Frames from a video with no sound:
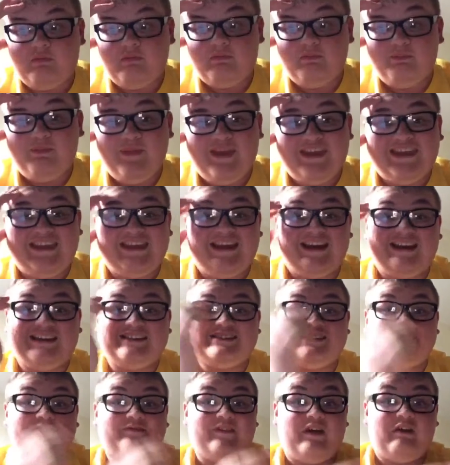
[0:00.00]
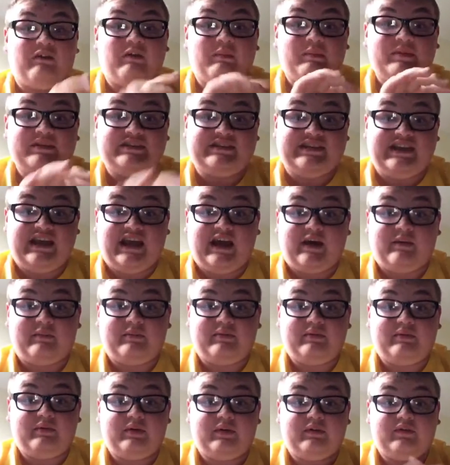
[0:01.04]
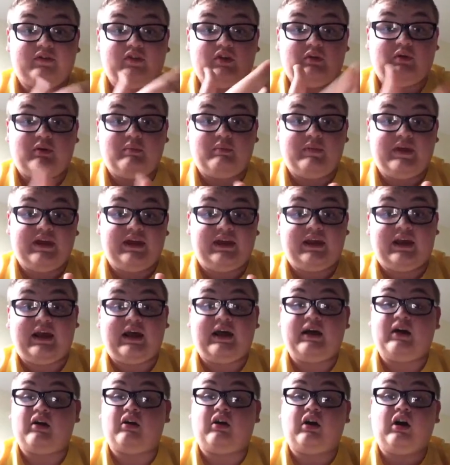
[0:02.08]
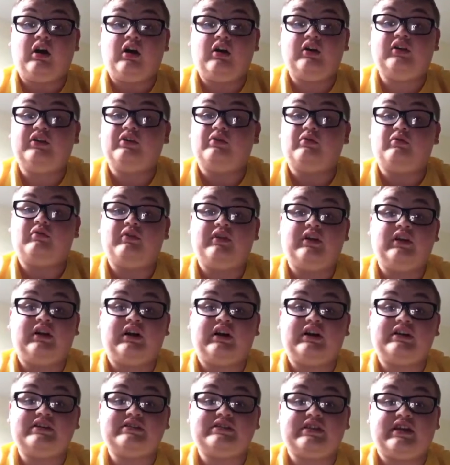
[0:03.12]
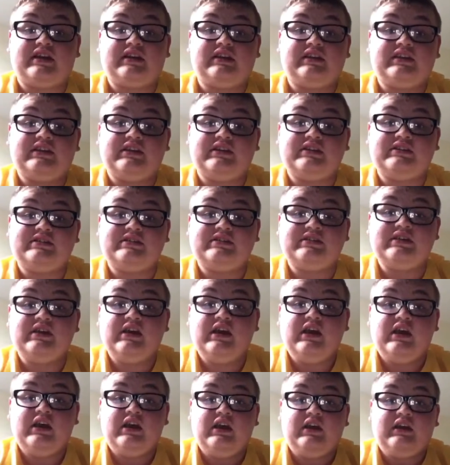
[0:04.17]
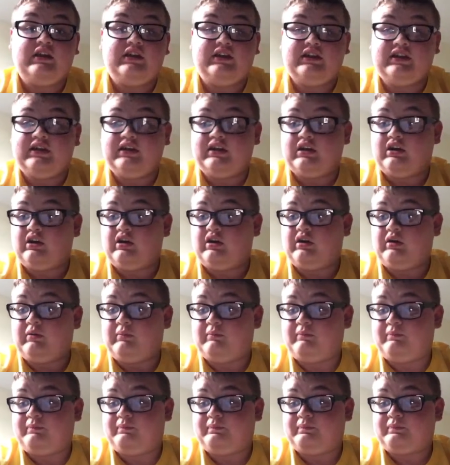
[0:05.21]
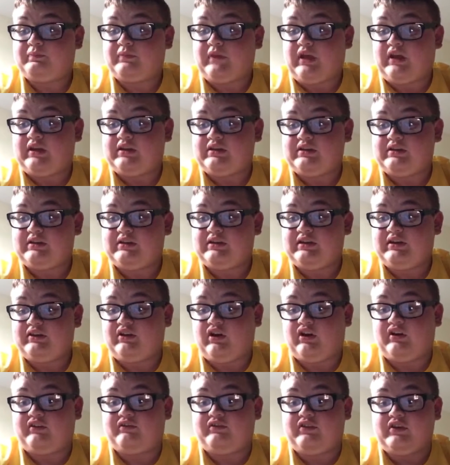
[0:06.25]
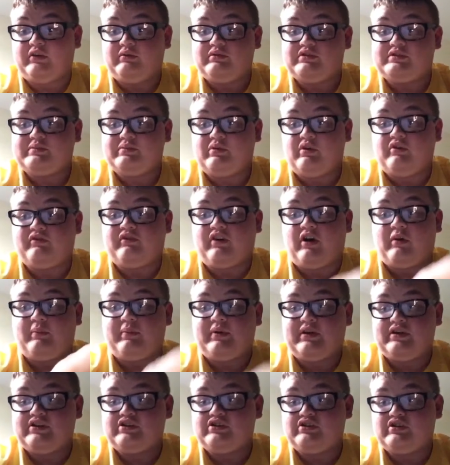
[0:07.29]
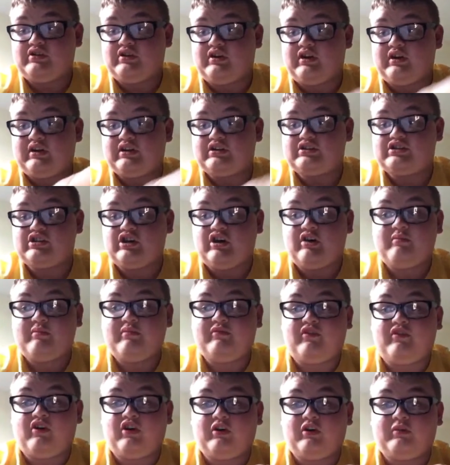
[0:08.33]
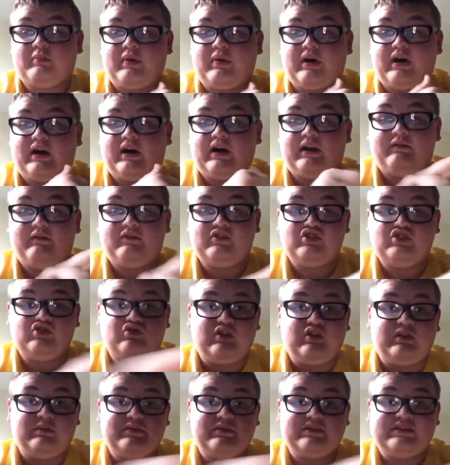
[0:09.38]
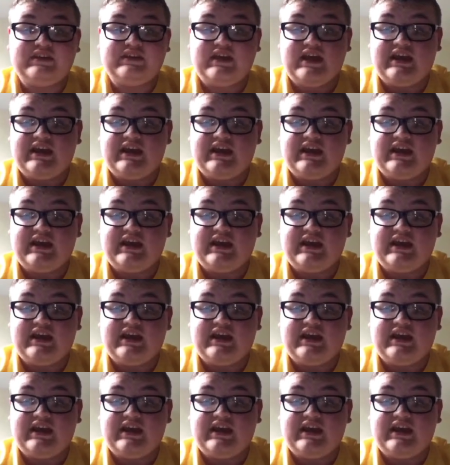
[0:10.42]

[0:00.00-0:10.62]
Meerkat is a very busy app. If you're on Meerkat a lot, you'll realise that there's that you've got the viewer's profile picture at the top, followed by the streamer's